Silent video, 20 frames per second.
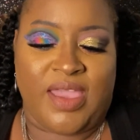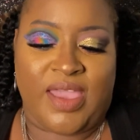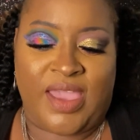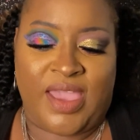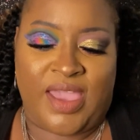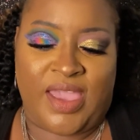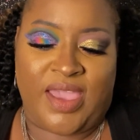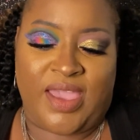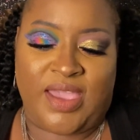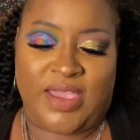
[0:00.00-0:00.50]

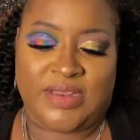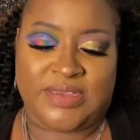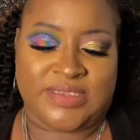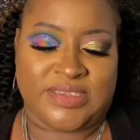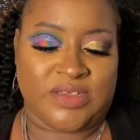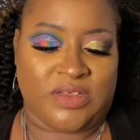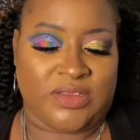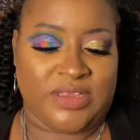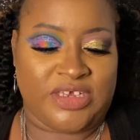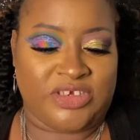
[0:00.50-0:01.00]
And
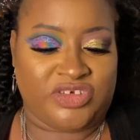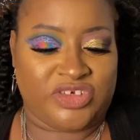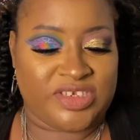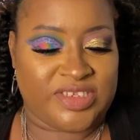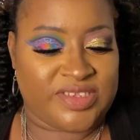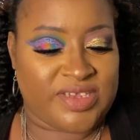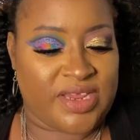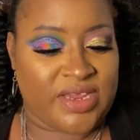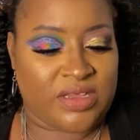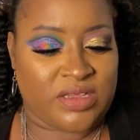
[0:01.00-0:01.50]
so let's
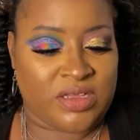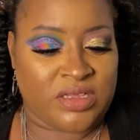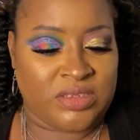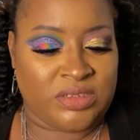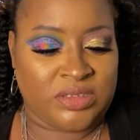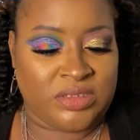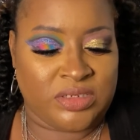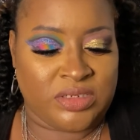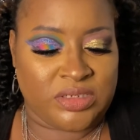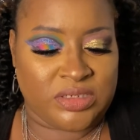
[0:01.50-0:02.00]
just take a
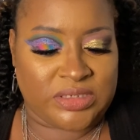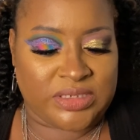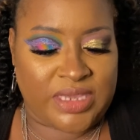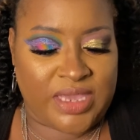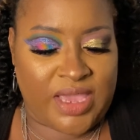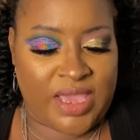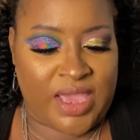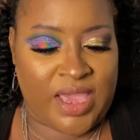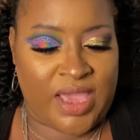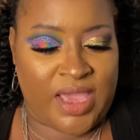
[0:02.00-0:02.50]
look
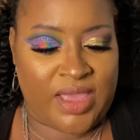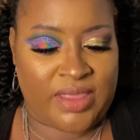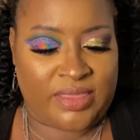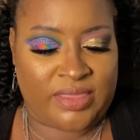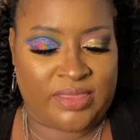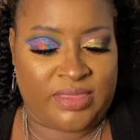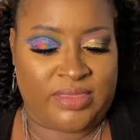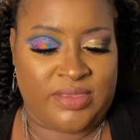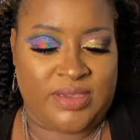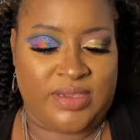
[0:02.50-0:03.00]

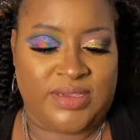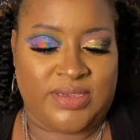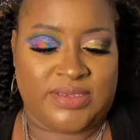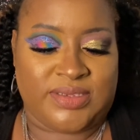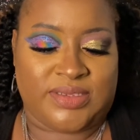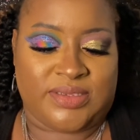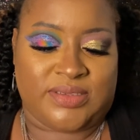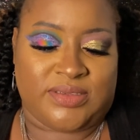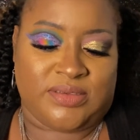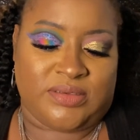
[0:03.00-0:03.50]
at
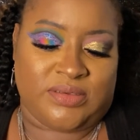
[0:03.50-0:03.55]
this.